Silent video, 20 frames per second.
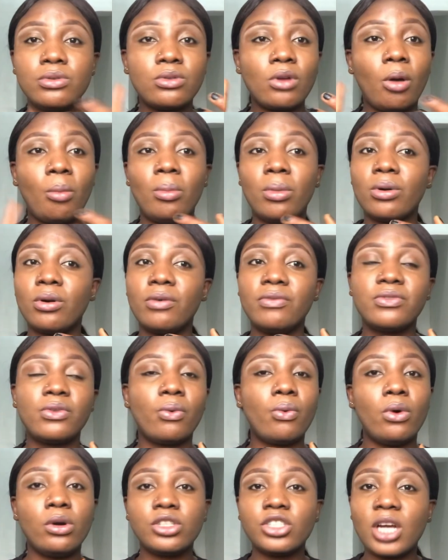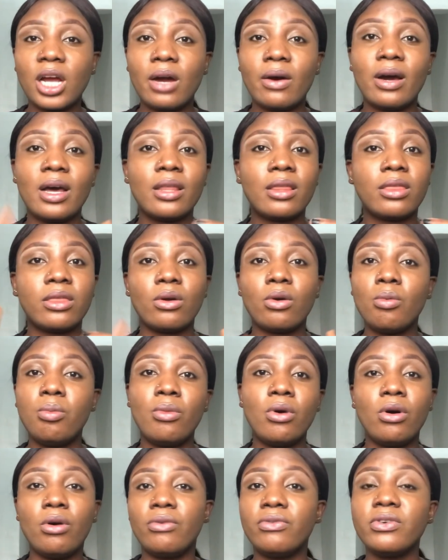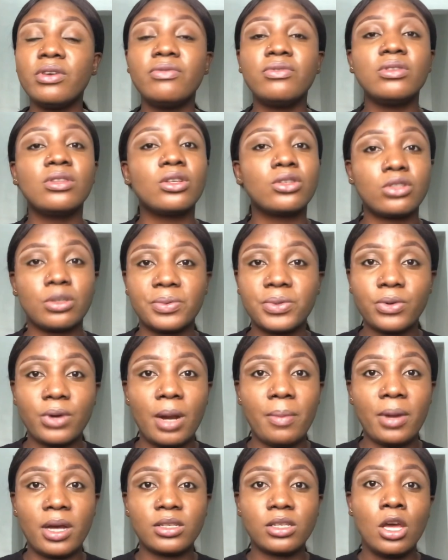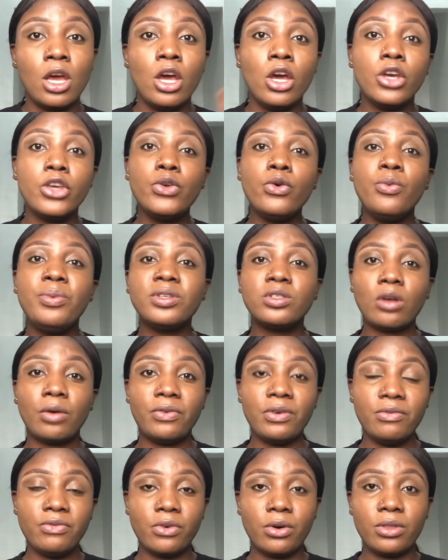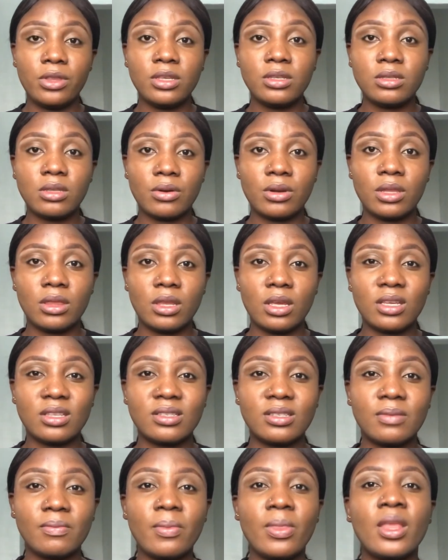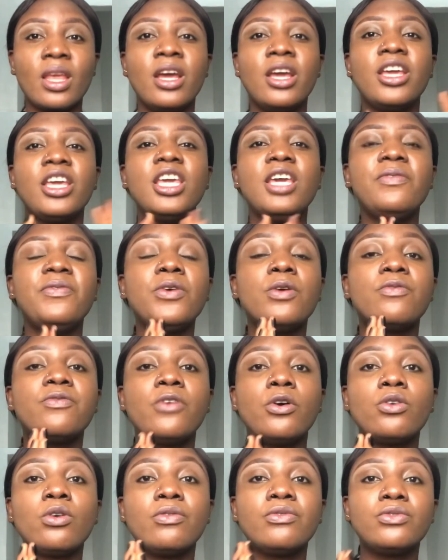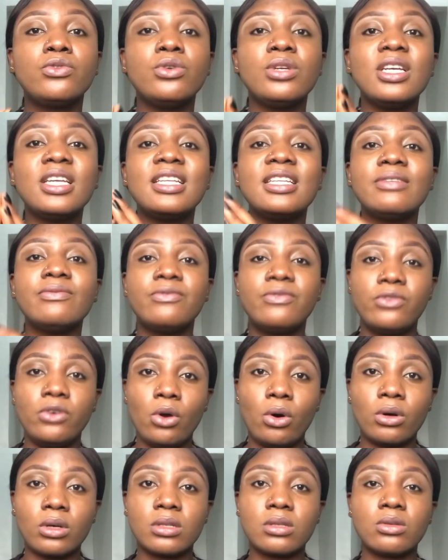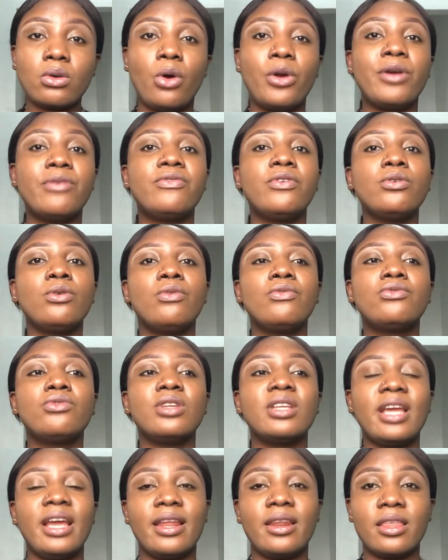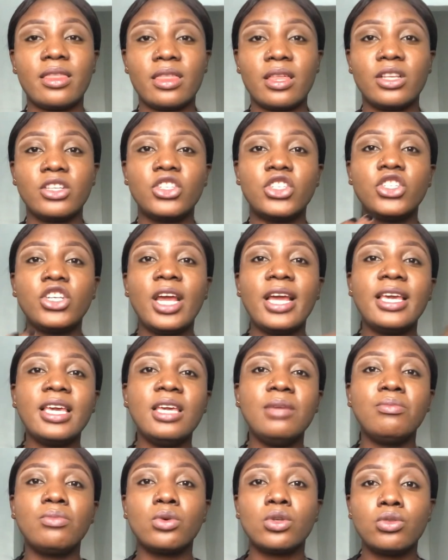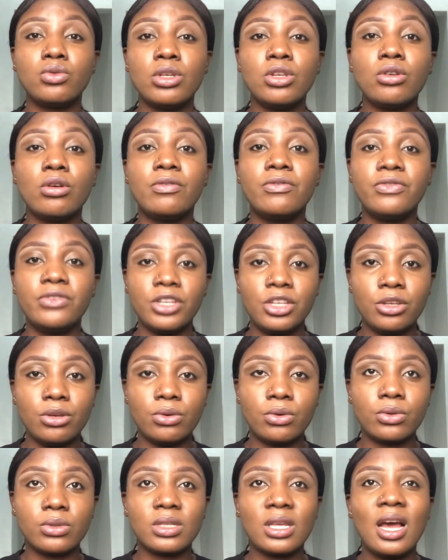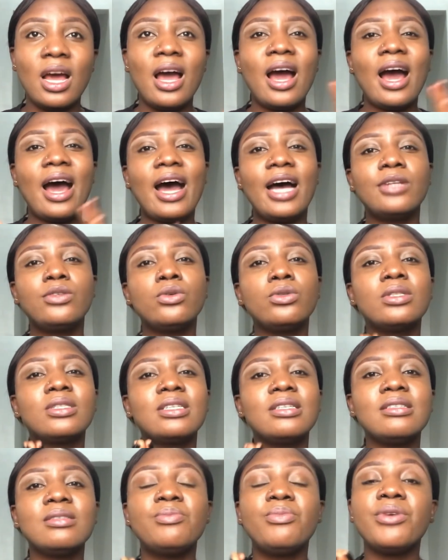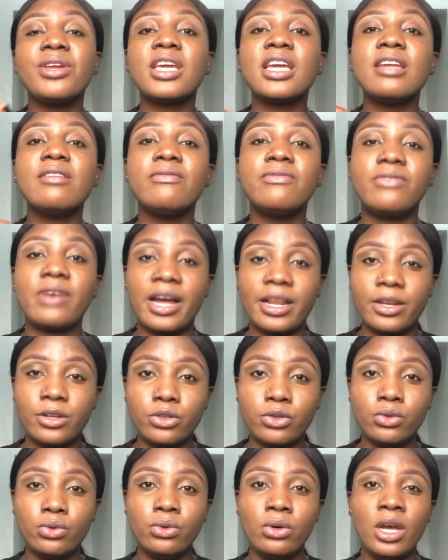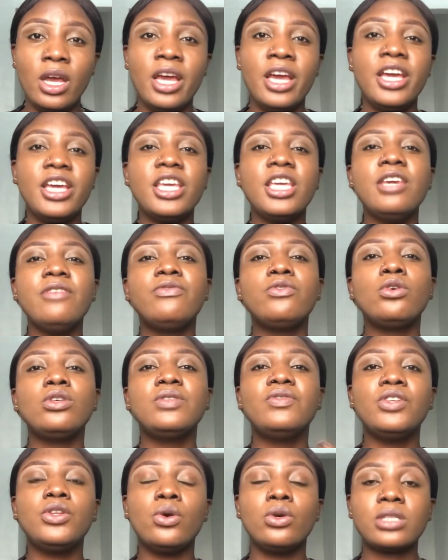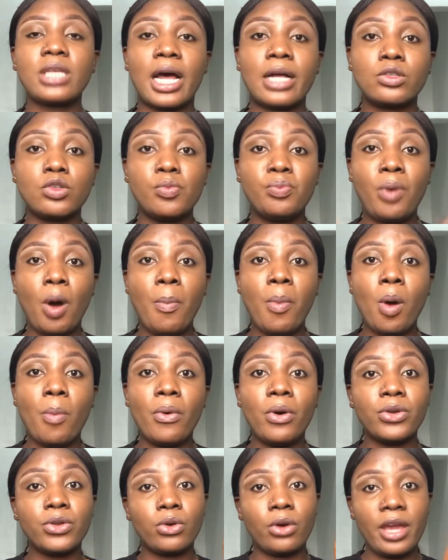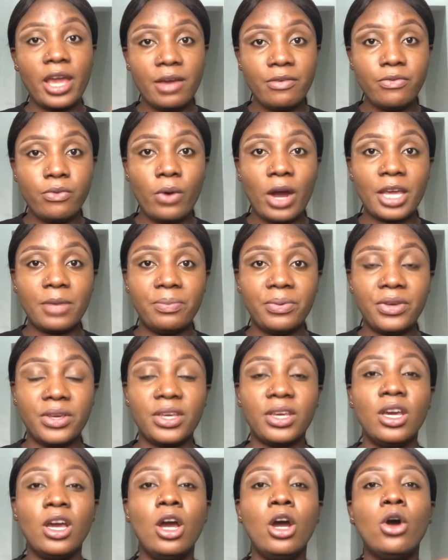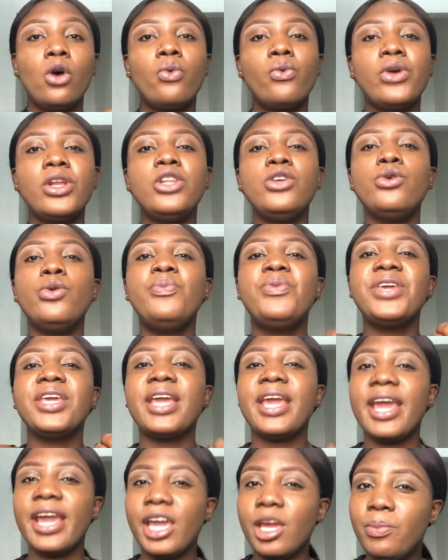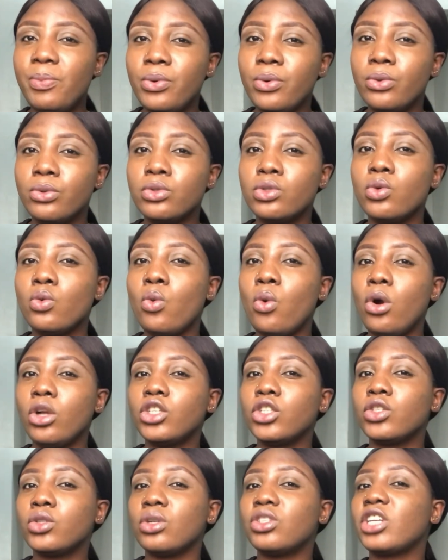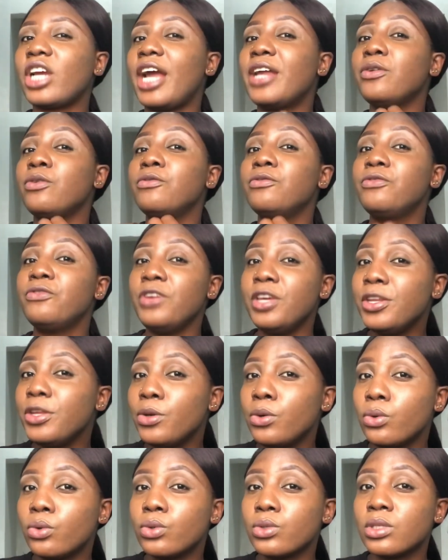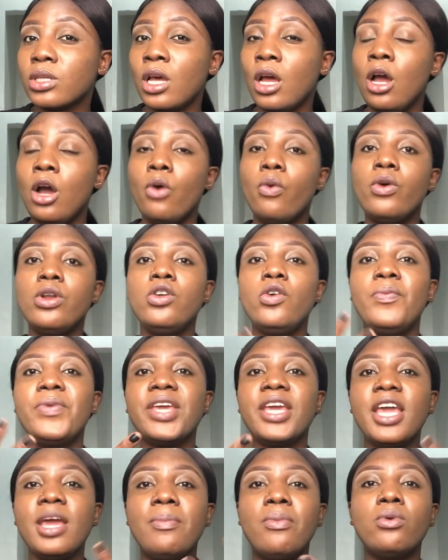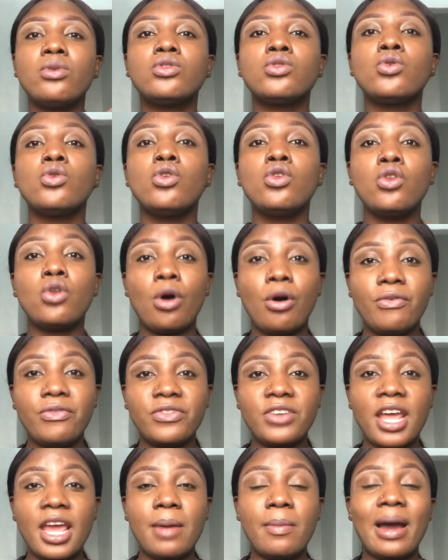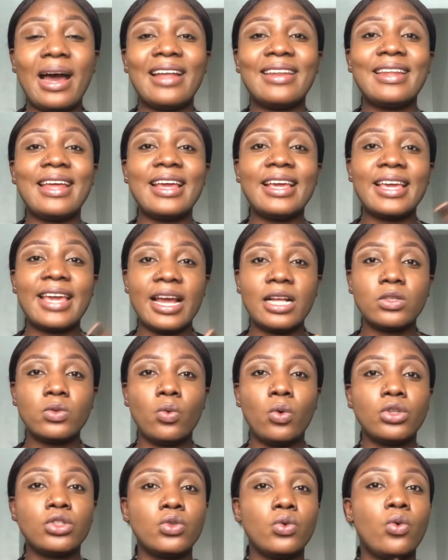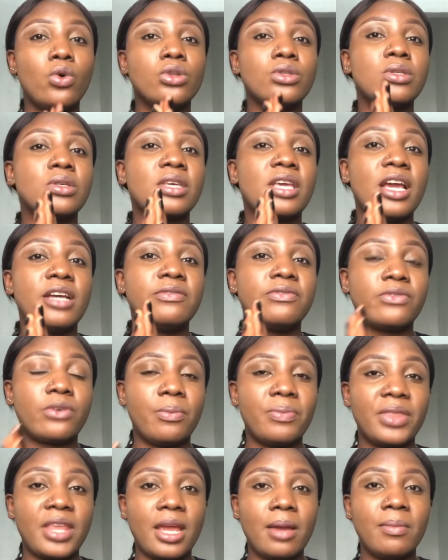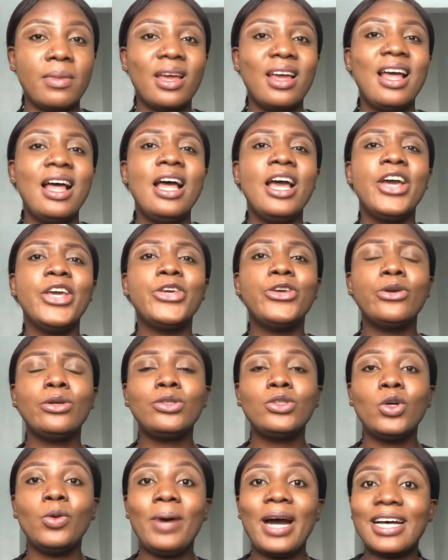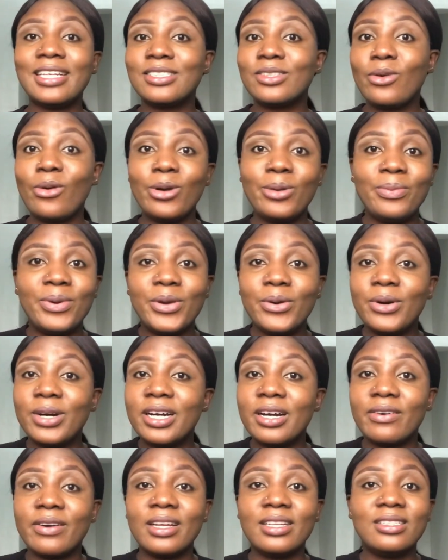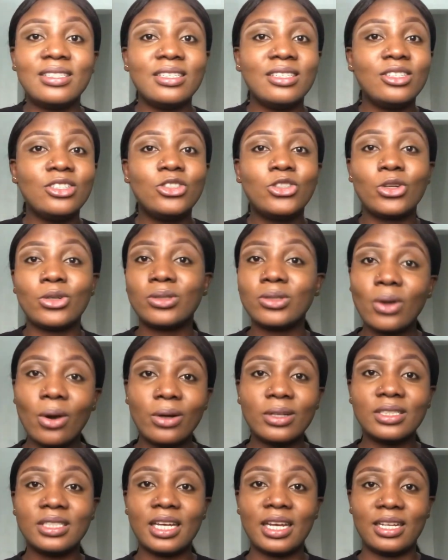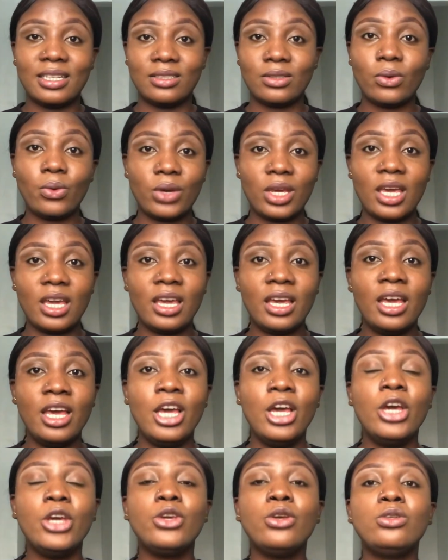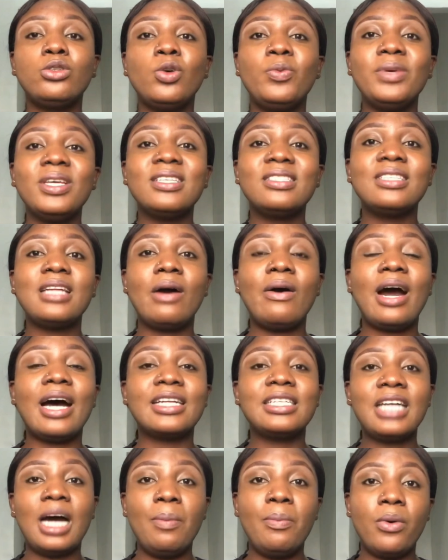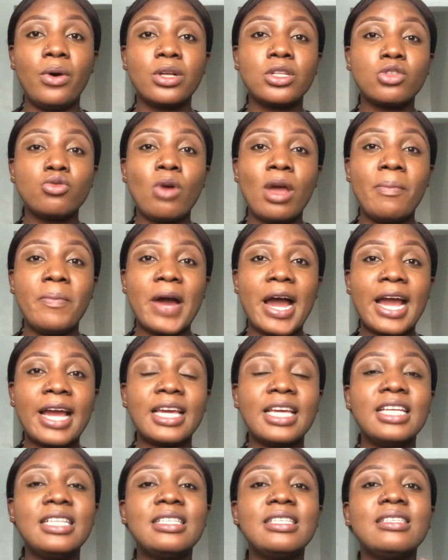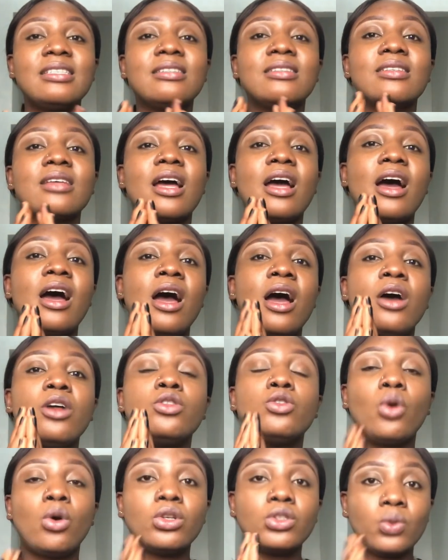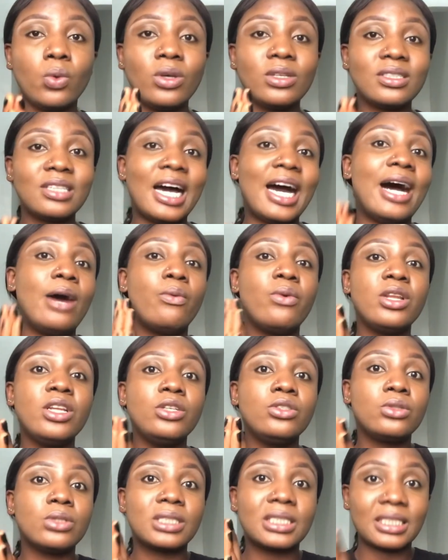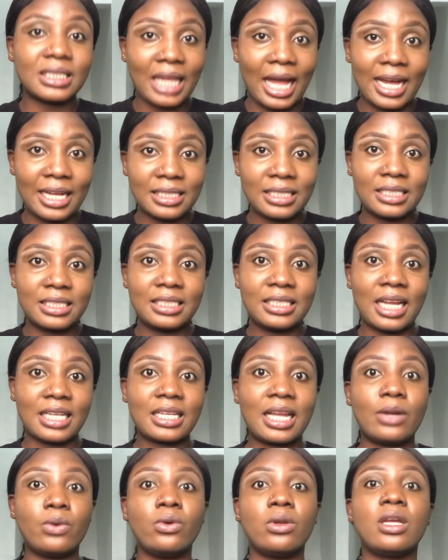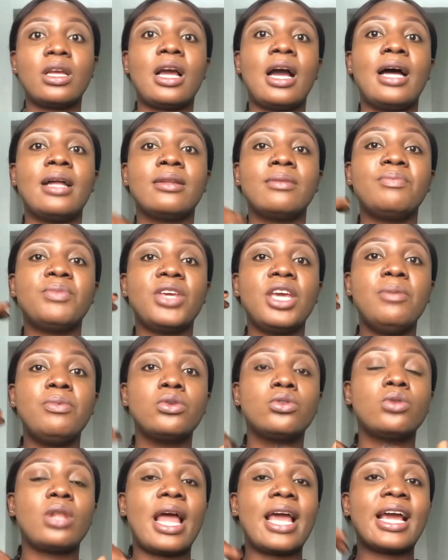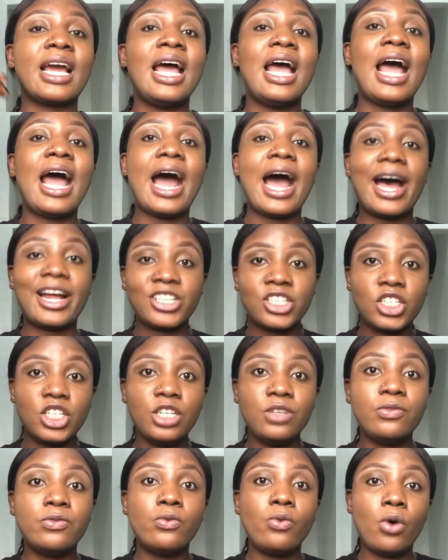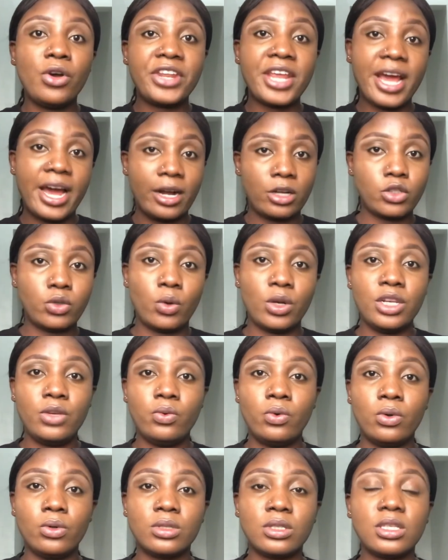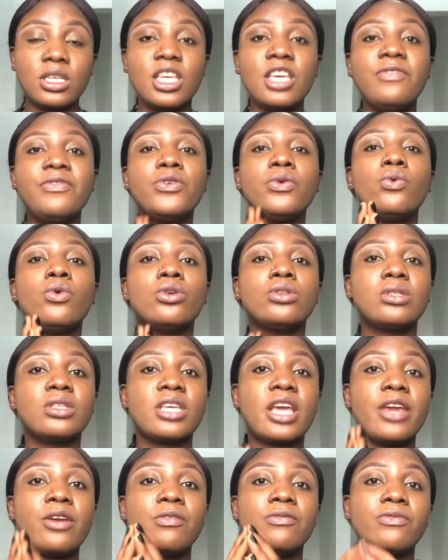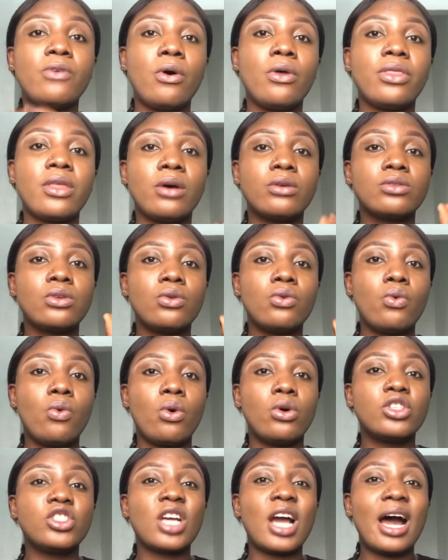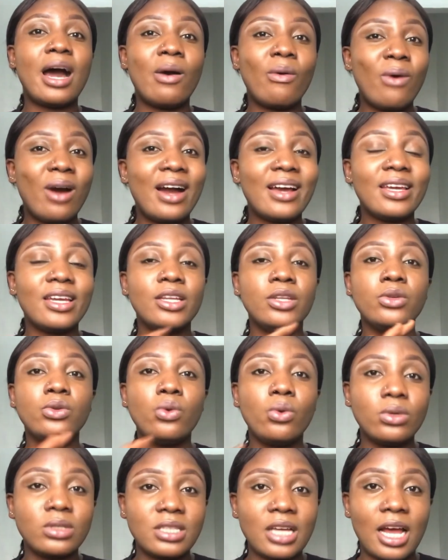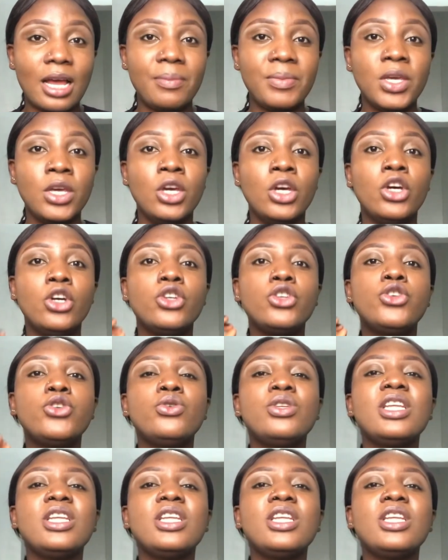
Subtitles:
talk more of the watch hour, talk more of even the subscribers. You will be suffering for these 3 things. If you're fond of doing vlogs or you're fond of doing anything, check in between your videos. Are those things bringing value? If those videos are to pop up on your FYP, will you be able to watch such kind of videos? Will you be able to love them and then get what you want to get from them? YouTube has gone beyond creating just content, okay? YouTube is now at that point whereby it is those ones that are willing to stand, that can be able to like achieve what they actually want. If you want to get your 4,000 watch hour in no time, you